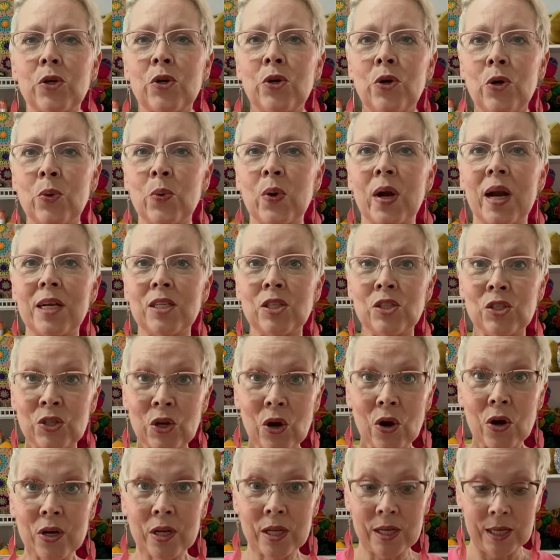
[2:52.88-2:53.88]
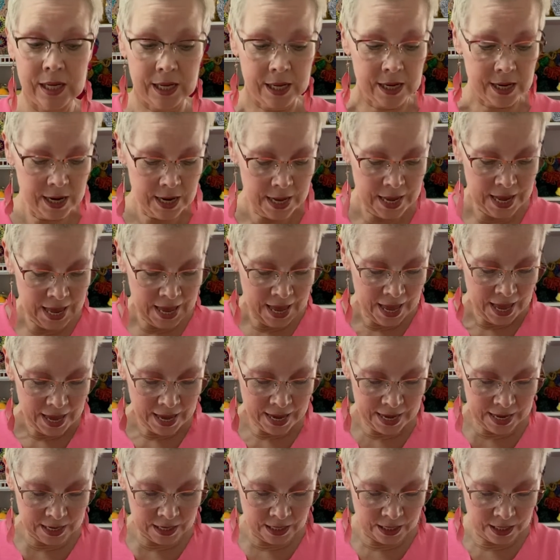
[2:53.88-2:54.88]
hook when I started it,
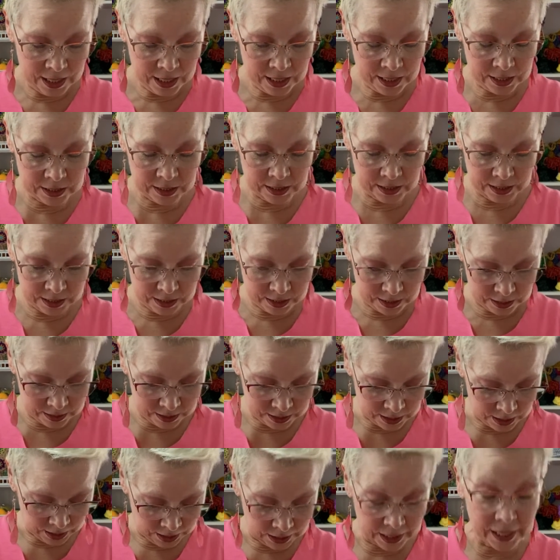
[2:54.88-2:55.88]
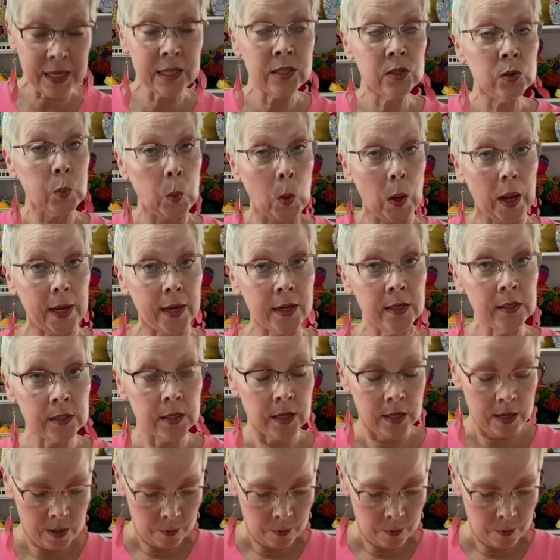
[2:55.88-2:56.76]
and this is lace weight.